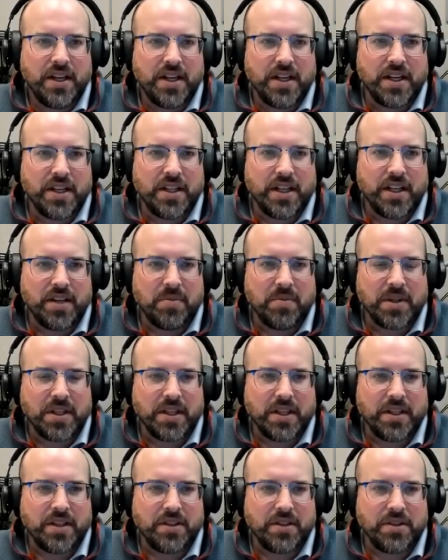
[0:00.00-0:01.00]
and then we
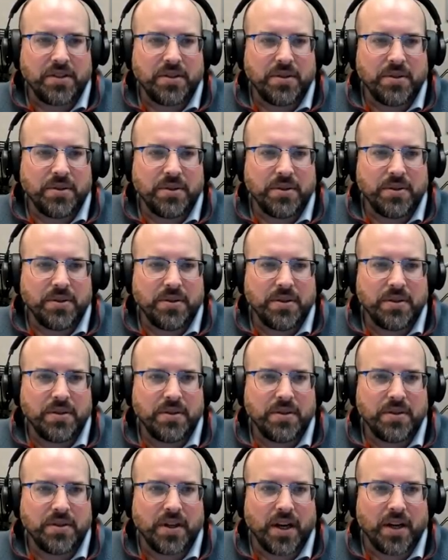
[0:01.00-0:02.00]
can get into
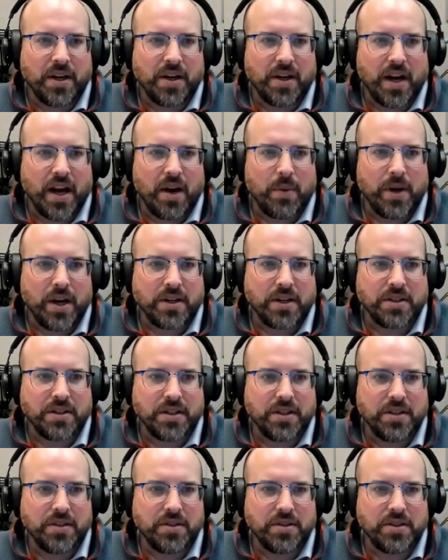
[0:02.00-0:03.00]
how we
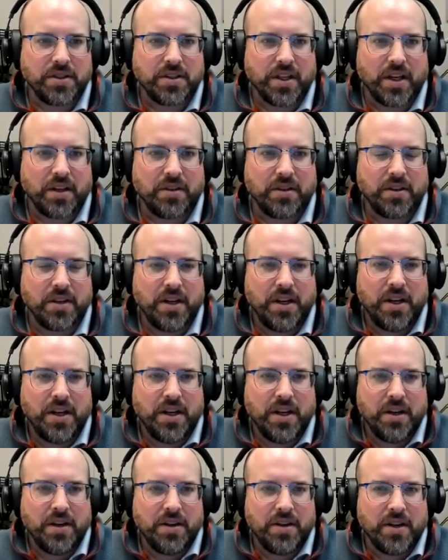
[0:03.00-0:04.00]
actually set
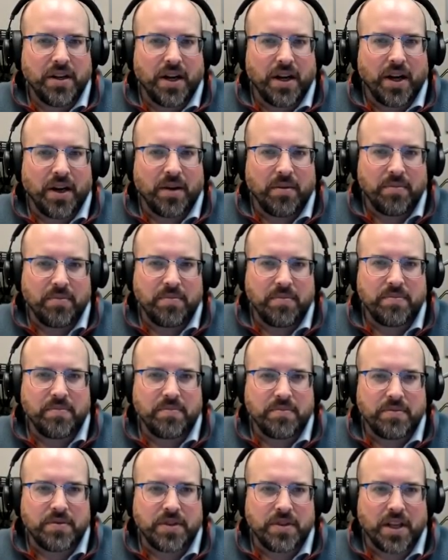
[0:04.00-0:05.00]

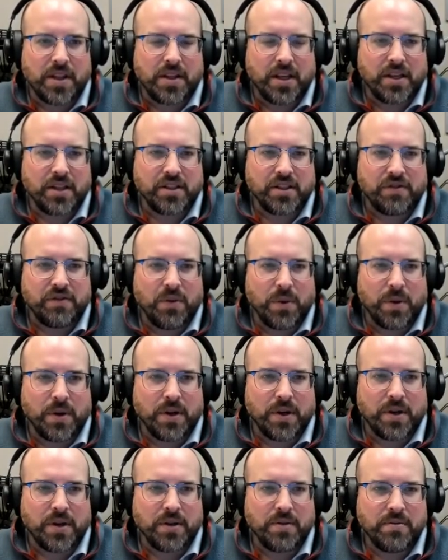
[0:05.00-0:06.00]
things
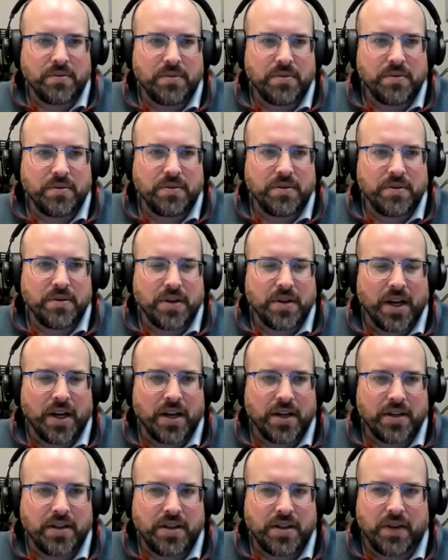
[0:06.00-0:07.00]
for
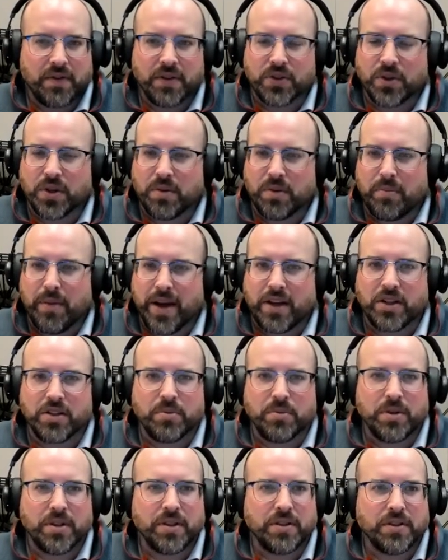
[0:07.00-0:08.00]
different sort of
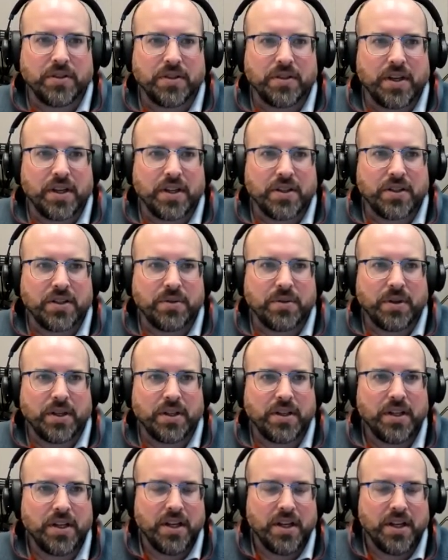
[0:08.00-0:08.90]
management and so on.